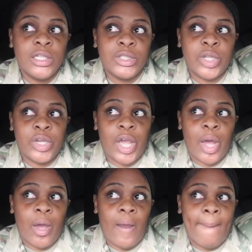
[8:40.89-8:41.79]
so
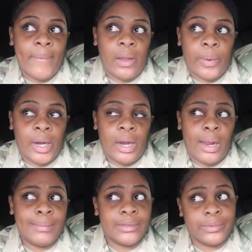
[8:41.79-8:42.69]
y'all i'm at work
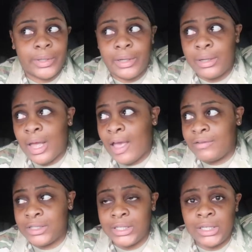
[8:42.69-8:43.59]
i'm well
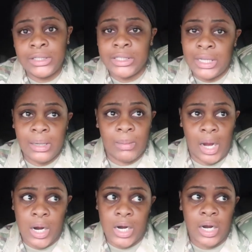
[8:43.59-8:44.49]
obviously sitting in my
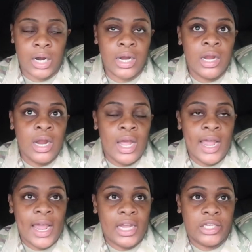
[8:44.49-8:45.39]
car
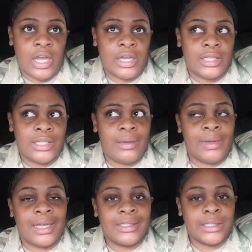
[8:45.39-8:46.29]
as y'all can see
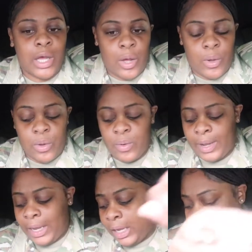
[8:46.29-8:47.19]
because it's cold
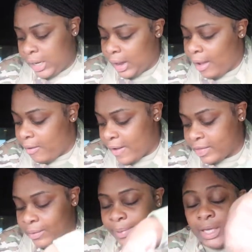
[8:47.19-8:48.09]
and i don't have
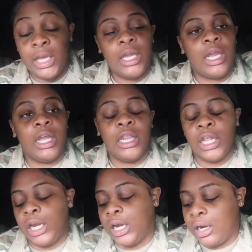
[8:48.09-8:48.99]
to be in
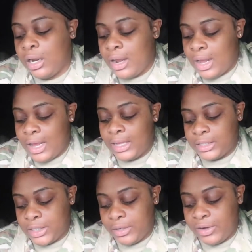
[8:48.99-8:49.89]
there
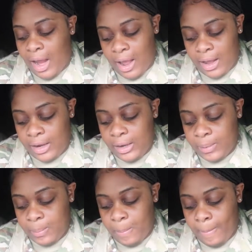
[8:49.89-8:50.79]
until
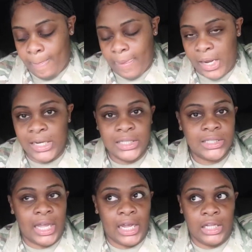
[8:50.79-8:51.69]
nine and it's
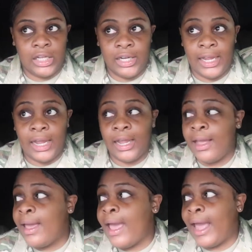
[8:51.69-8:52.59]
8.38.
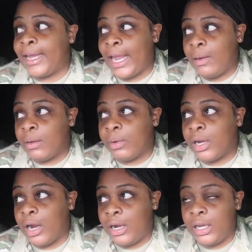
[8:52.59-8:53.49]
I came to
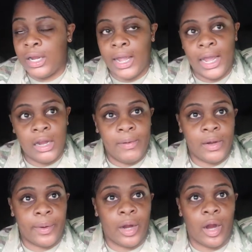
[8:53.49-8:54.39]
work earlier. I had to be
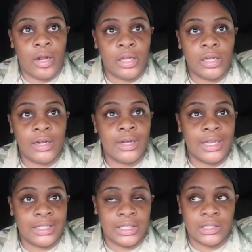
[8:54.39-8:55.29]
to work earlier
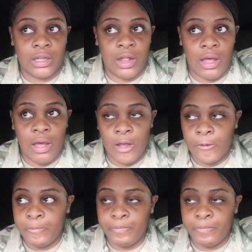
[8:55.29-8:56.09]
at 6 o'clock